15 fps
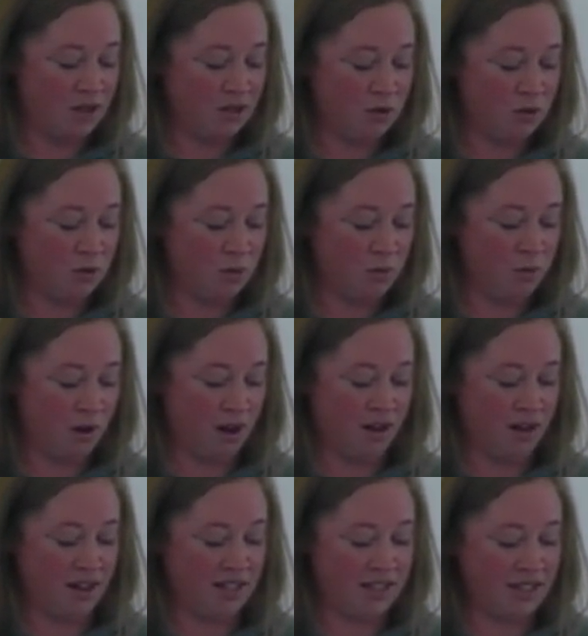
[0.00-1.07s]
True
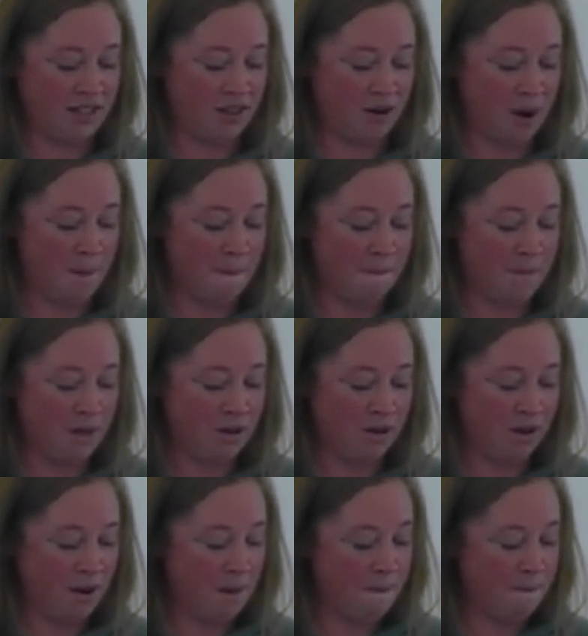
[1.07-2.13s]
prayer is neither a
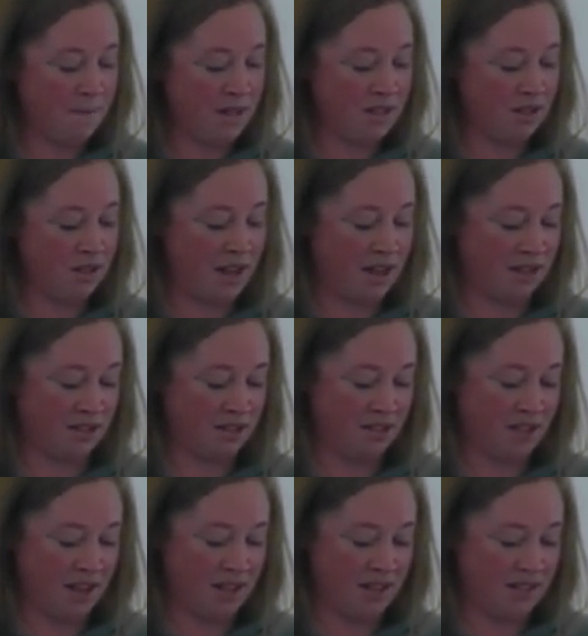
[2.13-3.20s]
mere mental
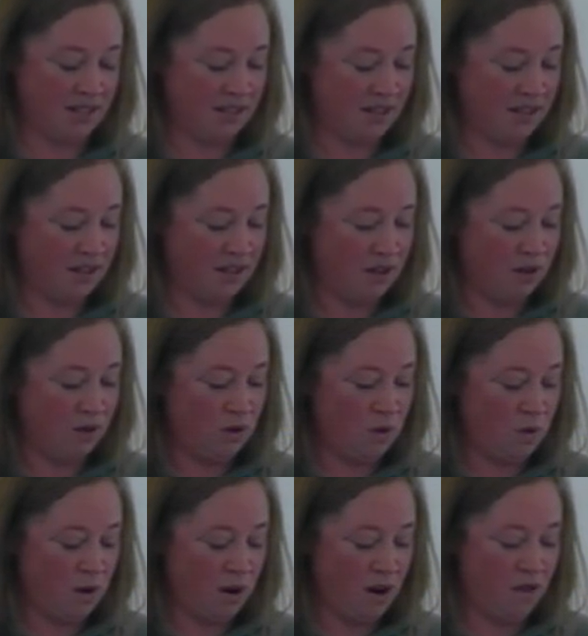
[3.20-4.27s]
exercise
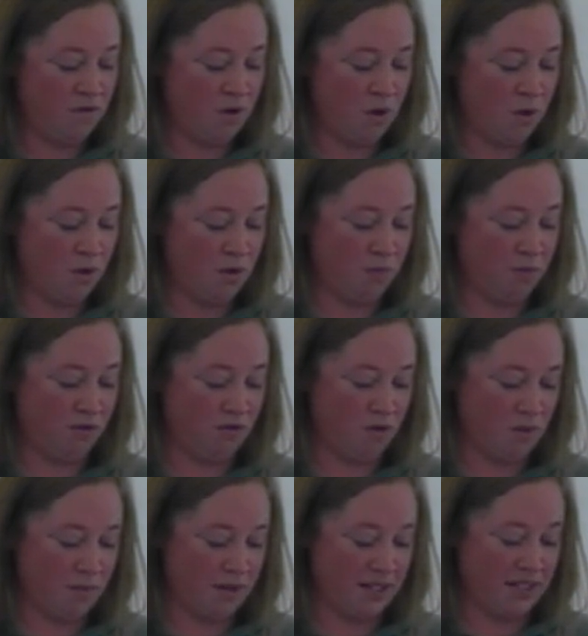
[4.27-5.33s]
nor a vocal
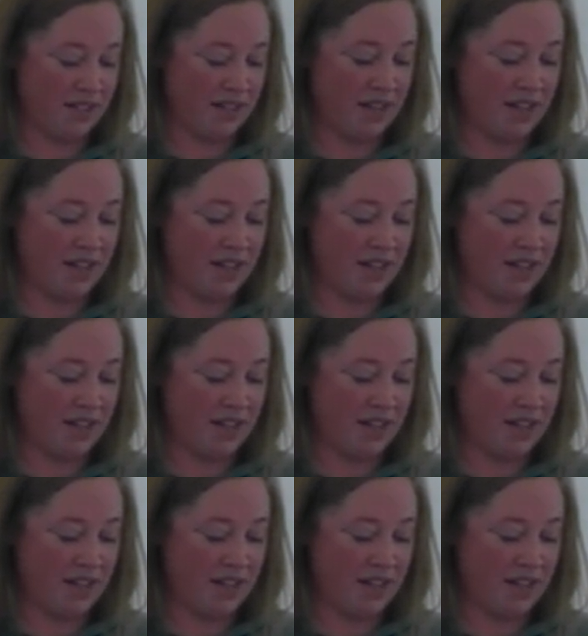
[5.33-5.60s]
performance.